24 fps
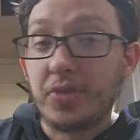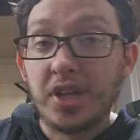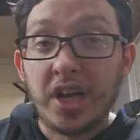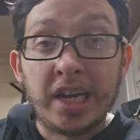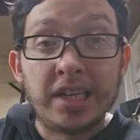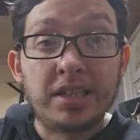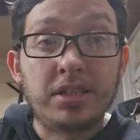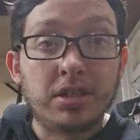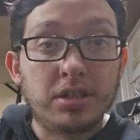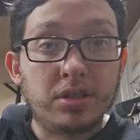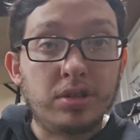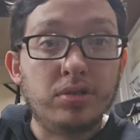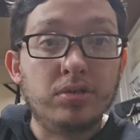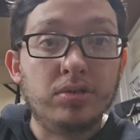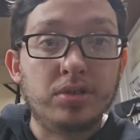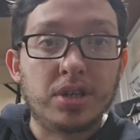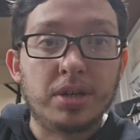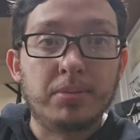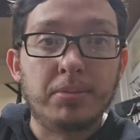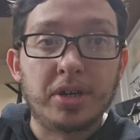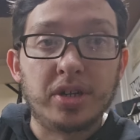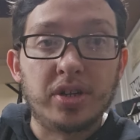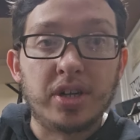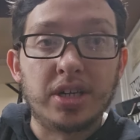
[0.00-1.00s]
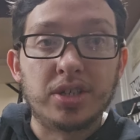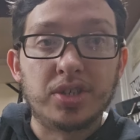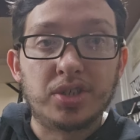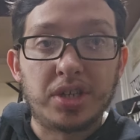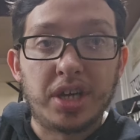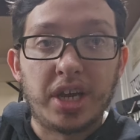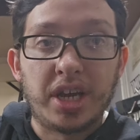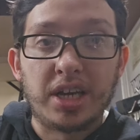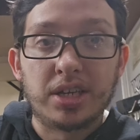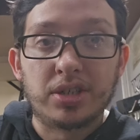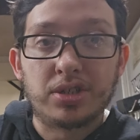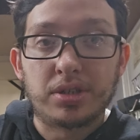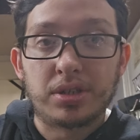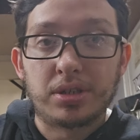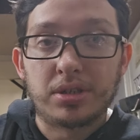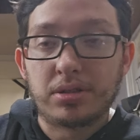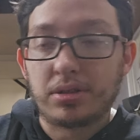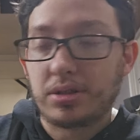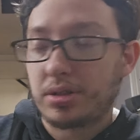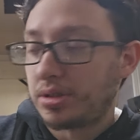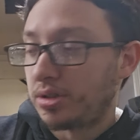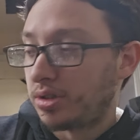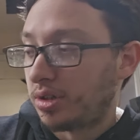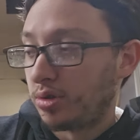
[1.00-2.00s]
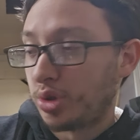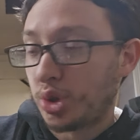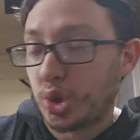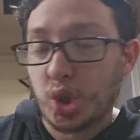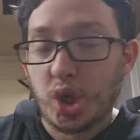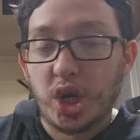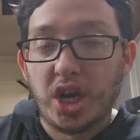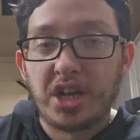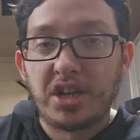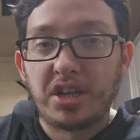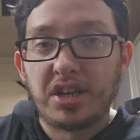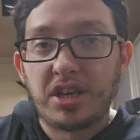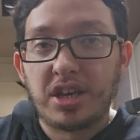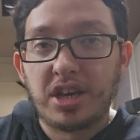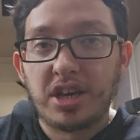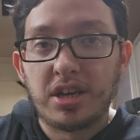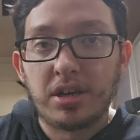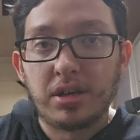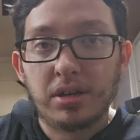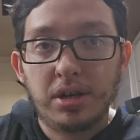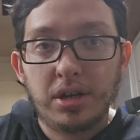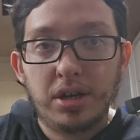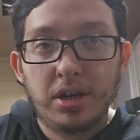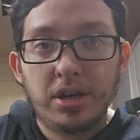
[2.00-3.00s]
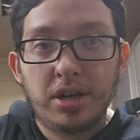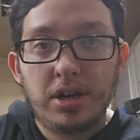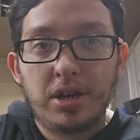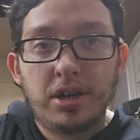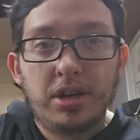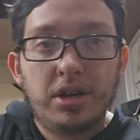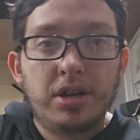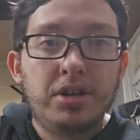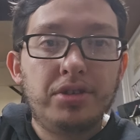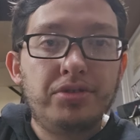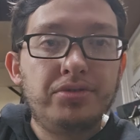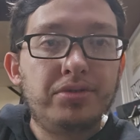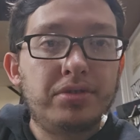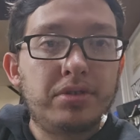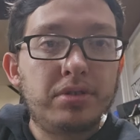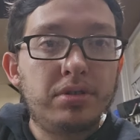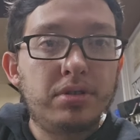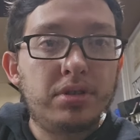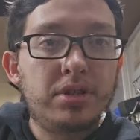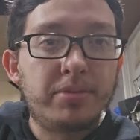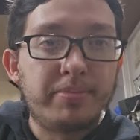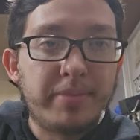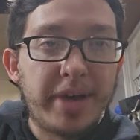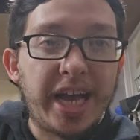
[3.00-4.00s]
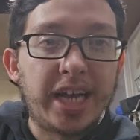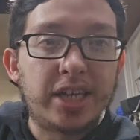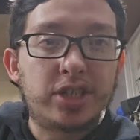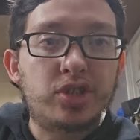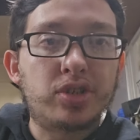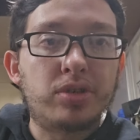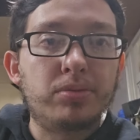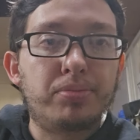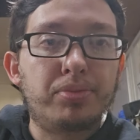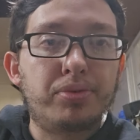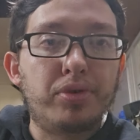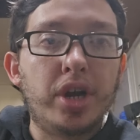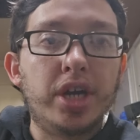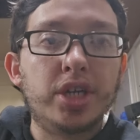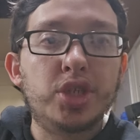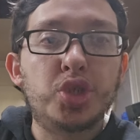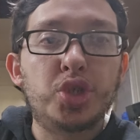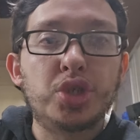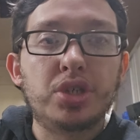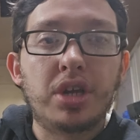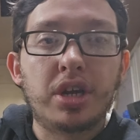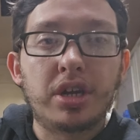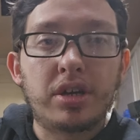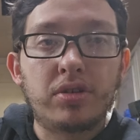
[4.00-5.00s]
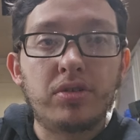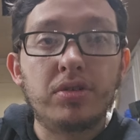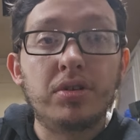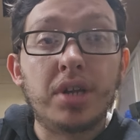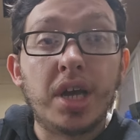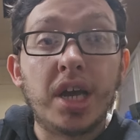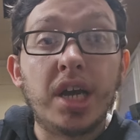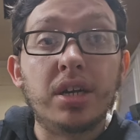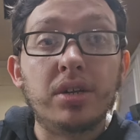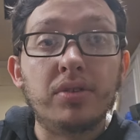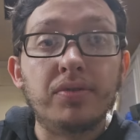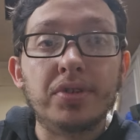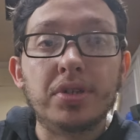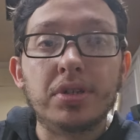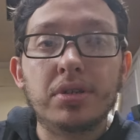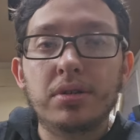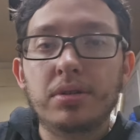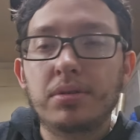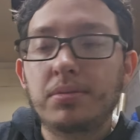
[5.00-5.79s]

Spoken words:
I did use M.L.S. gaskets because I was trying to get the max compression I could out of it.